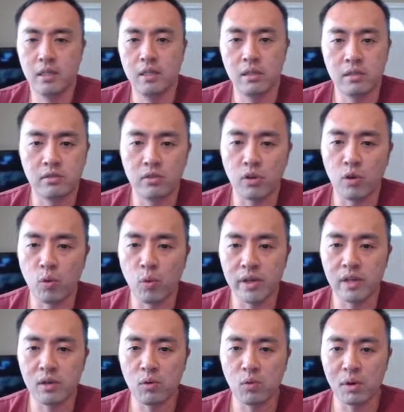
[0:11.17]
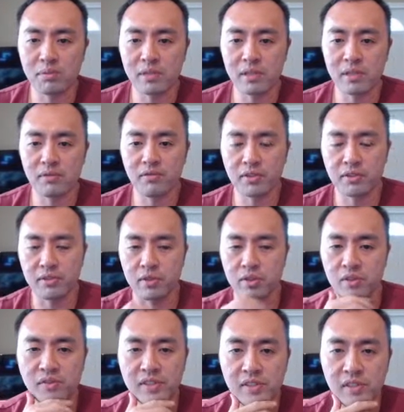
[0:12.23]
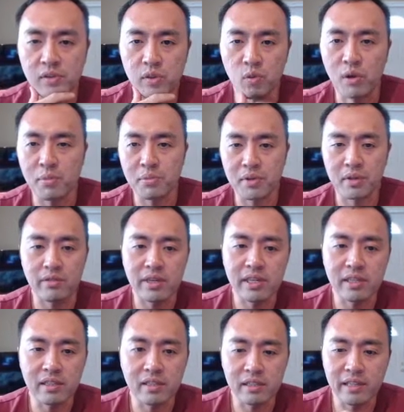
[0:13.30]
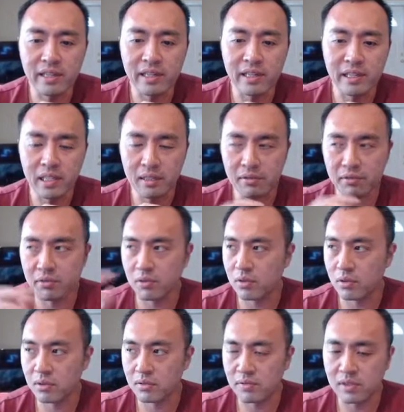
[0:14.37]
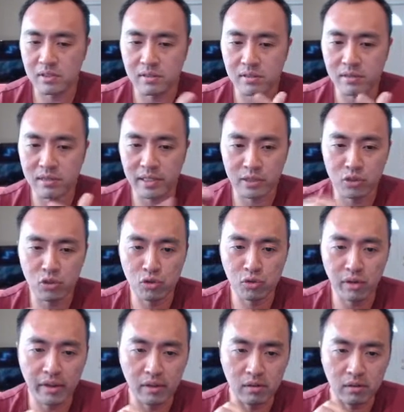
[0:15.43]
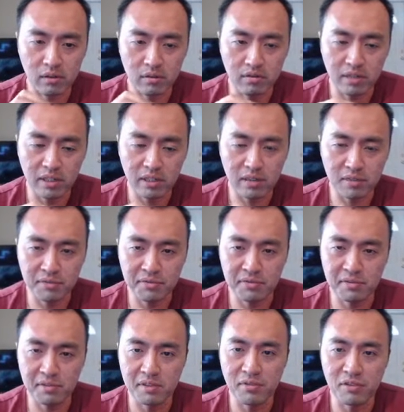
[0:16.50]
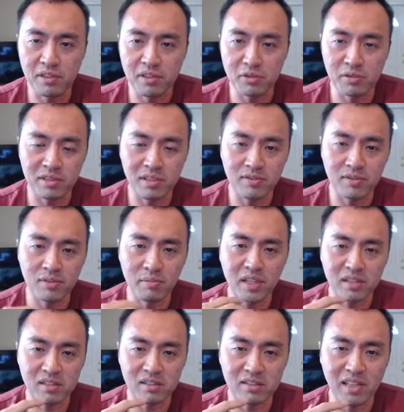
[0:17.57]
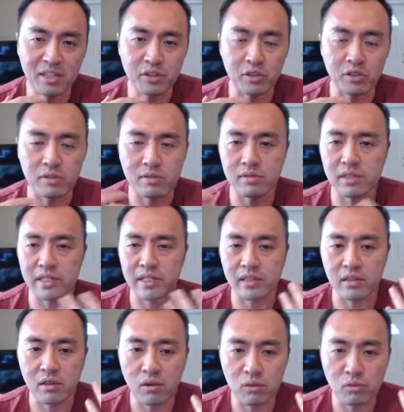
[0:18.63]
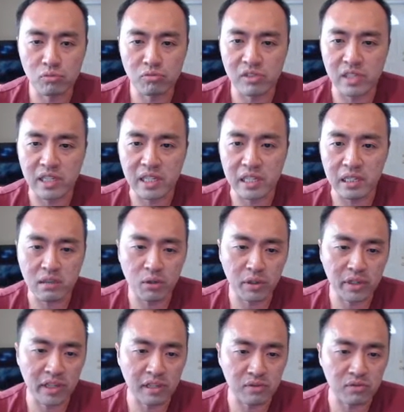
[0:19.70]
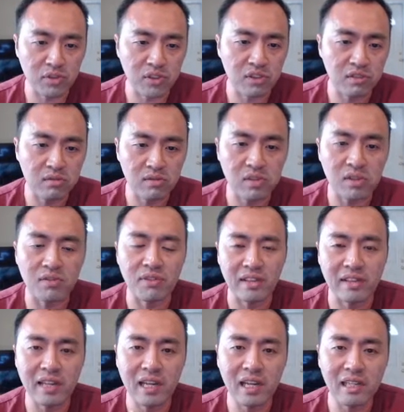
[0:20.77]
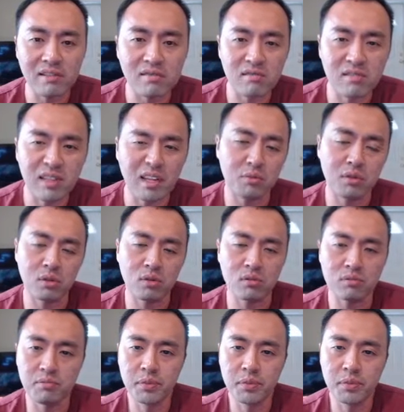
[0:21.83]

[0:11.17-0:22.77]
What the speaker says: so when a website visitor visits your website, right, they leave sort of these like trail, right, of interesting information, not just like, city, location, region, stuff like that, time zone,